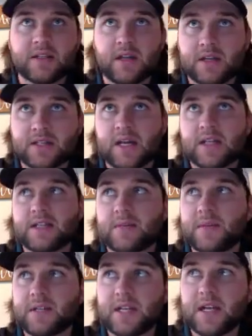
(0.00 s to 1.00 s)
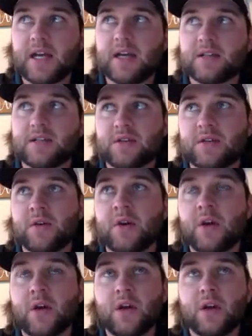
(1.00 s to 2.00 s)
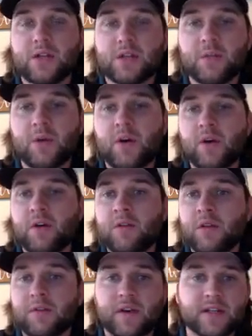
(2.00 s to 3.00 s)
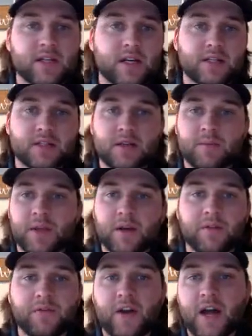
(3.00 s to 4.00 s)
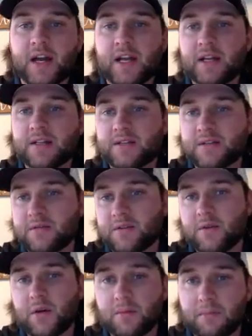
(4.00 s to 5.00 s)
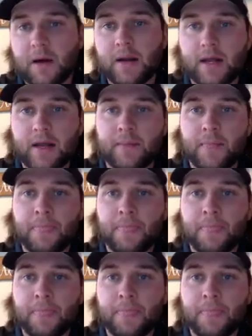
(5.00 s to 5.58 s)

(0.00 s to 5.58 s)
assign something today, it's due tomorrow. If I assign something on Friday, it's due on Monday.